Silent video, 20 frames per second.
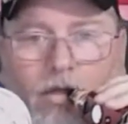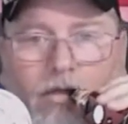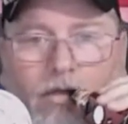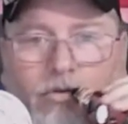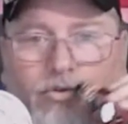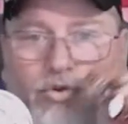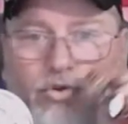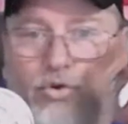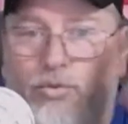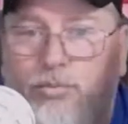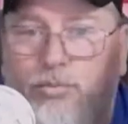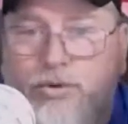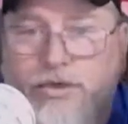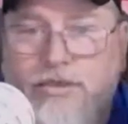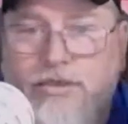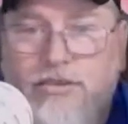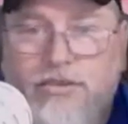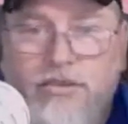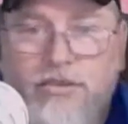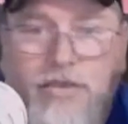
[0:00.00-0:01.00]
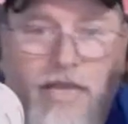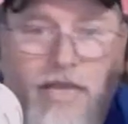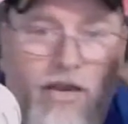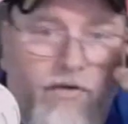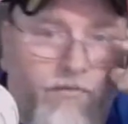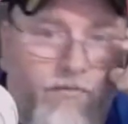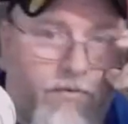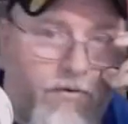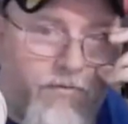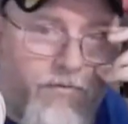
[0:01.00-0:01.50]
Drew Brees should
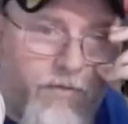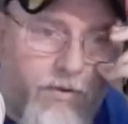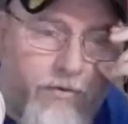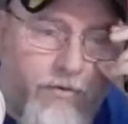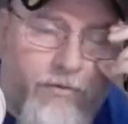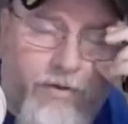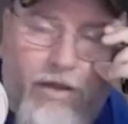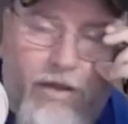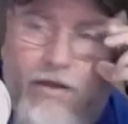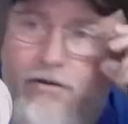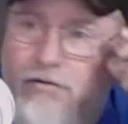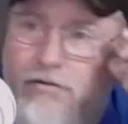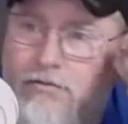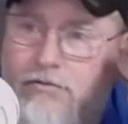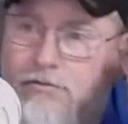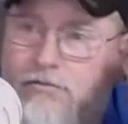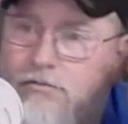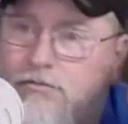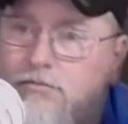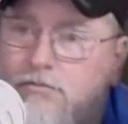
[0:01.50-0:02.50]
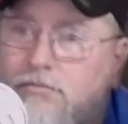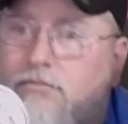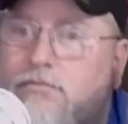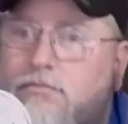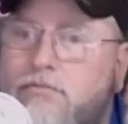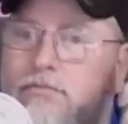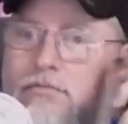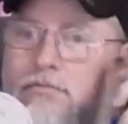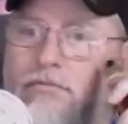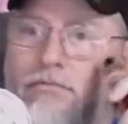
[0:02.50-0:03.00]
count for a few. No,
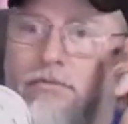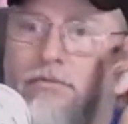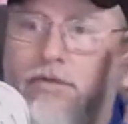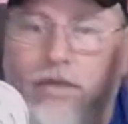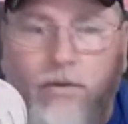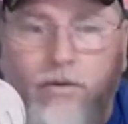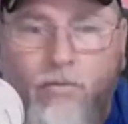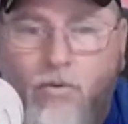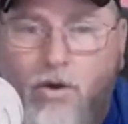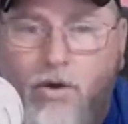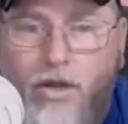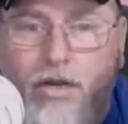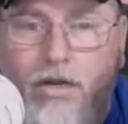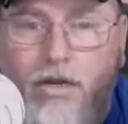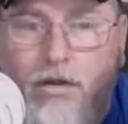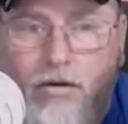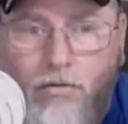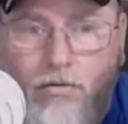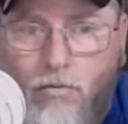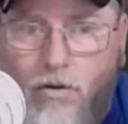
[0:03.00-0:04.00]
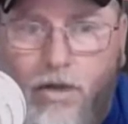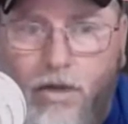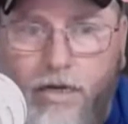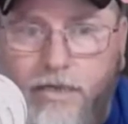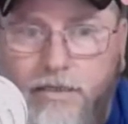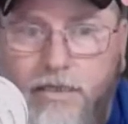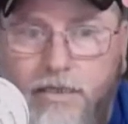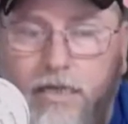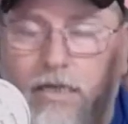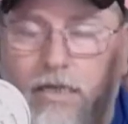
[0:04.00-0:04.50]
you get one.
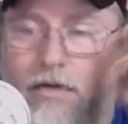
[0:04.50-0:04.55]
That's it.